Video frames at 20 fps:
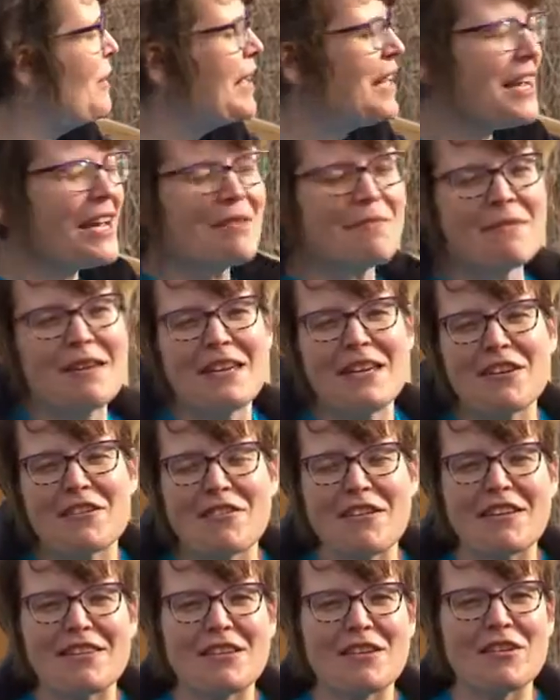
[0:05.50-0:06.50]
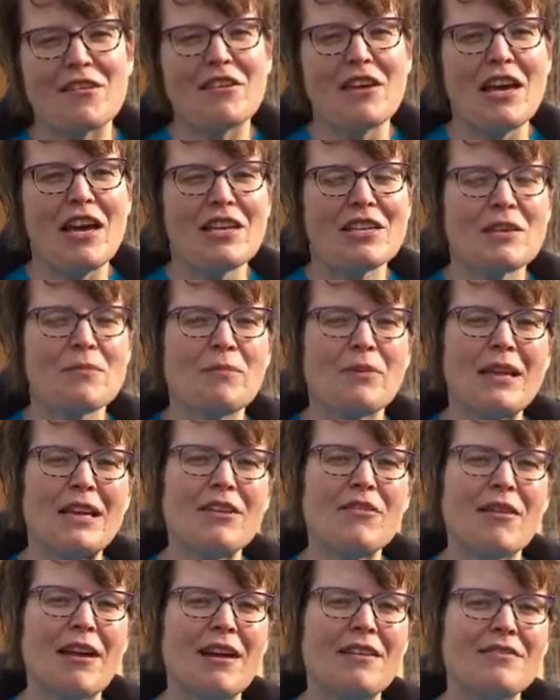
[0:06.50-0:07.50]
behind me here at the
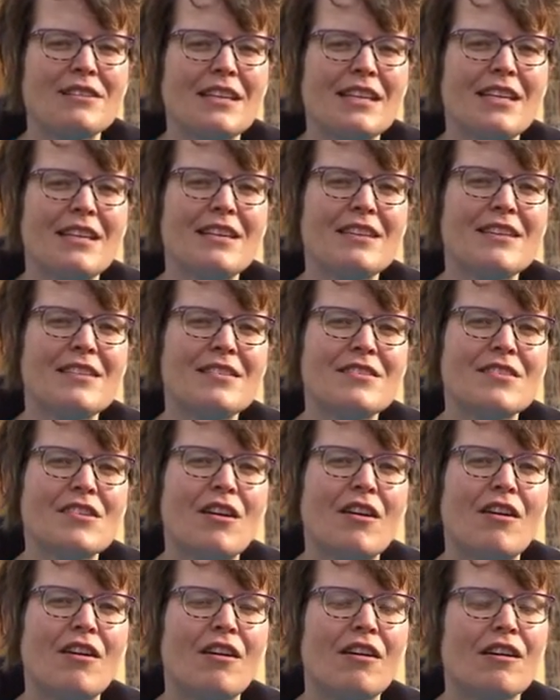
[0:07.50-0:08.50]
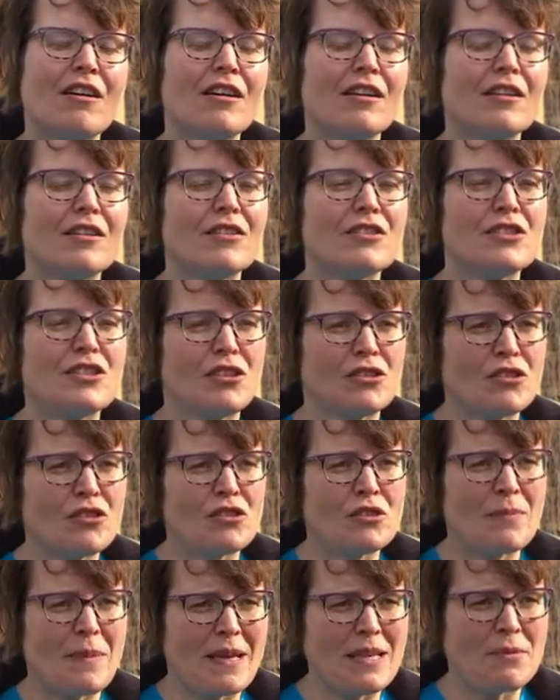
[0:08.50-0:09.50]
playground is our
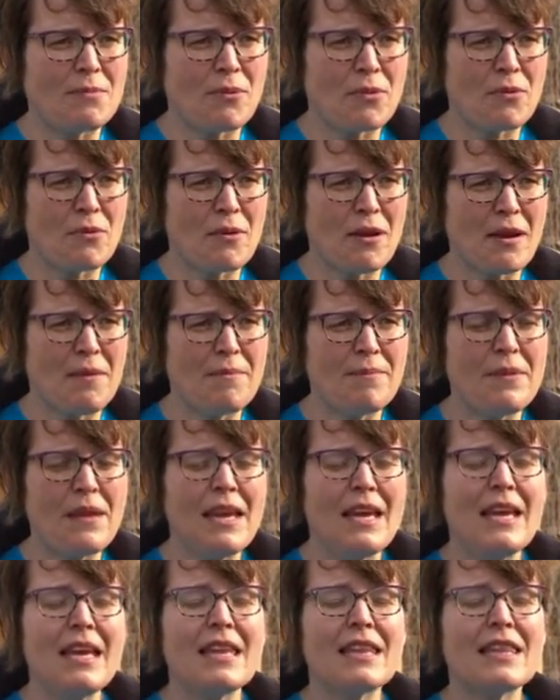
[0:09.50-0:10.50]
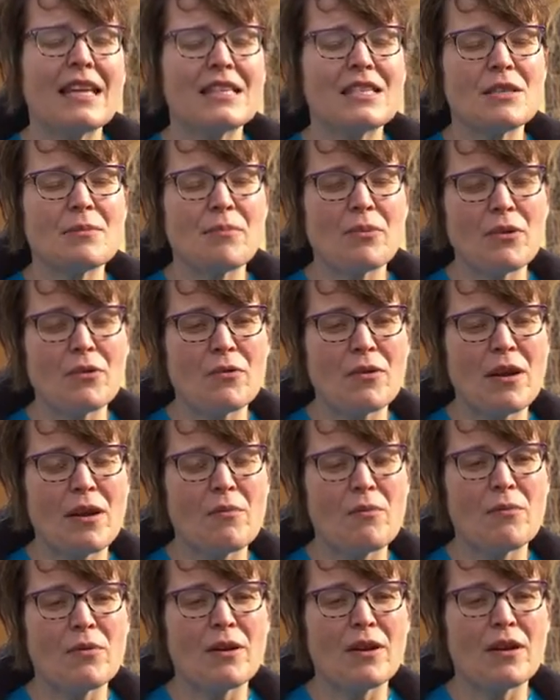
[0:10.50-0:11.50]
children's-based program. That's a
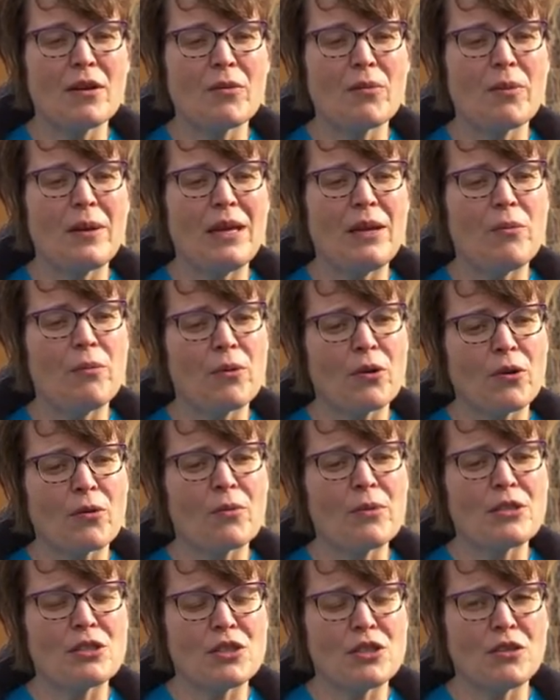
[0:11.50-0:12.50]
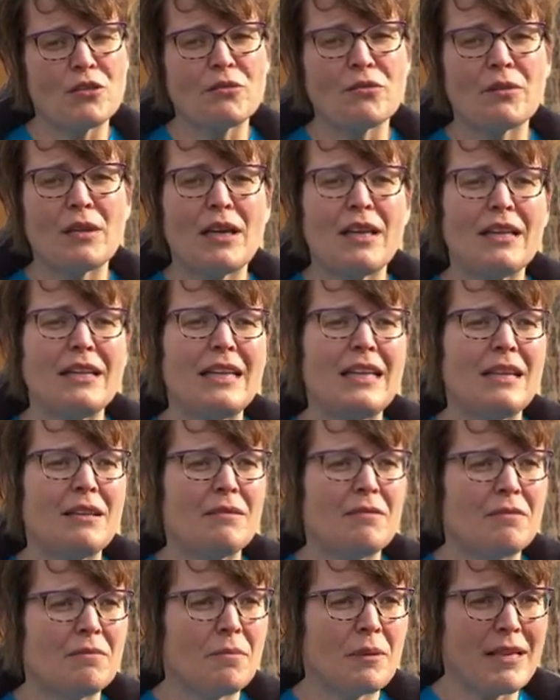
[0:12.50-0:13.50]
program where we work with children
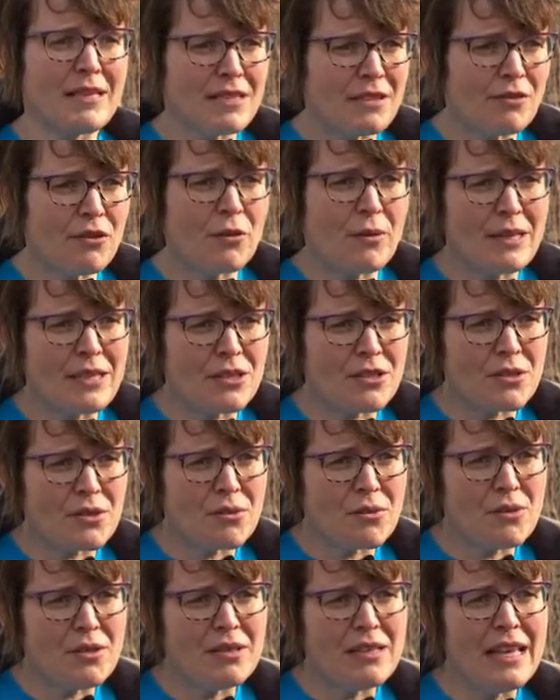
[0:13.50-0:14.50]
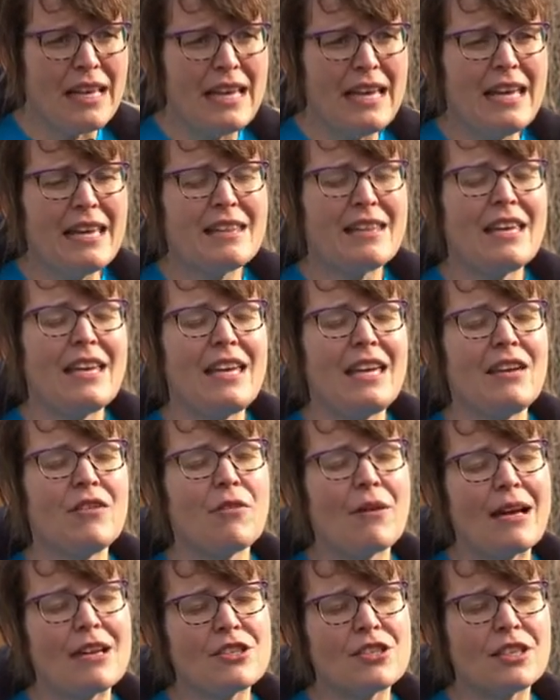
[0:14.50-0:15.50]
in place of going to school. They
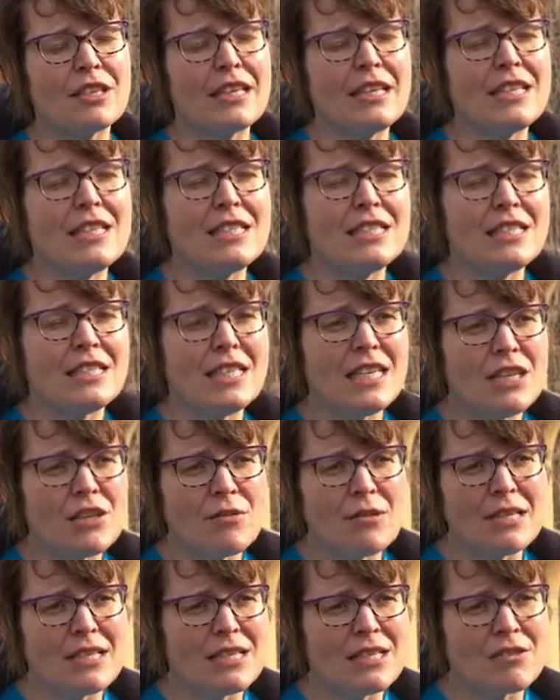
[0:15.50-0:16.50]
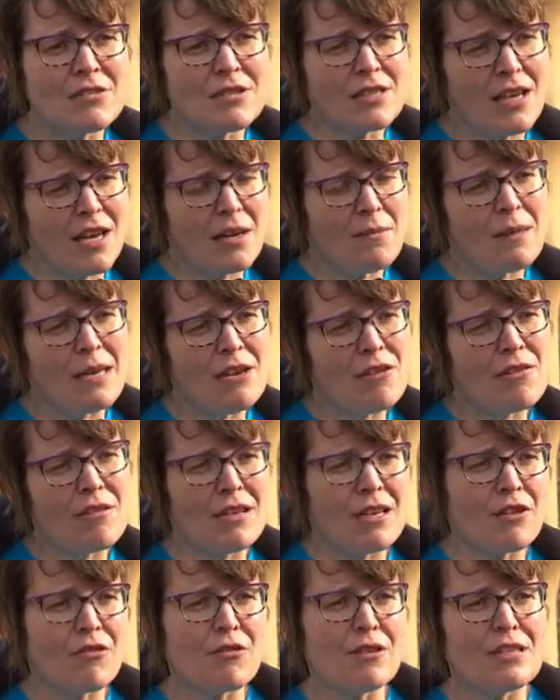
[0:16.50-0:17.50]
gradually decrease their time here
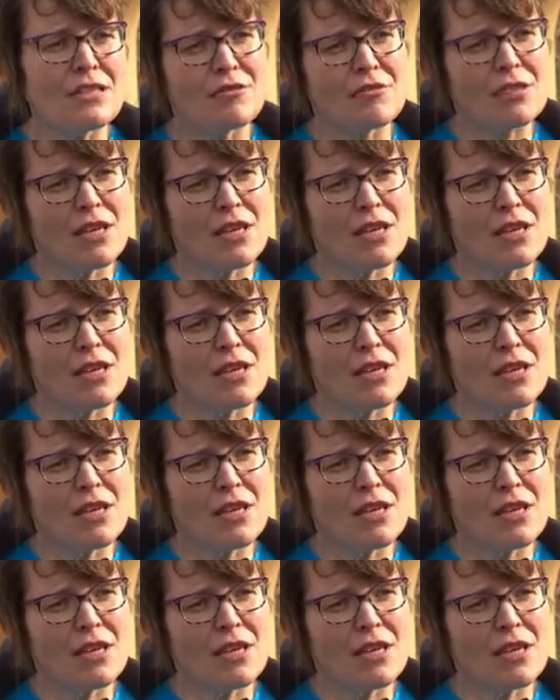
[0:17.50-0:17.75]
and increase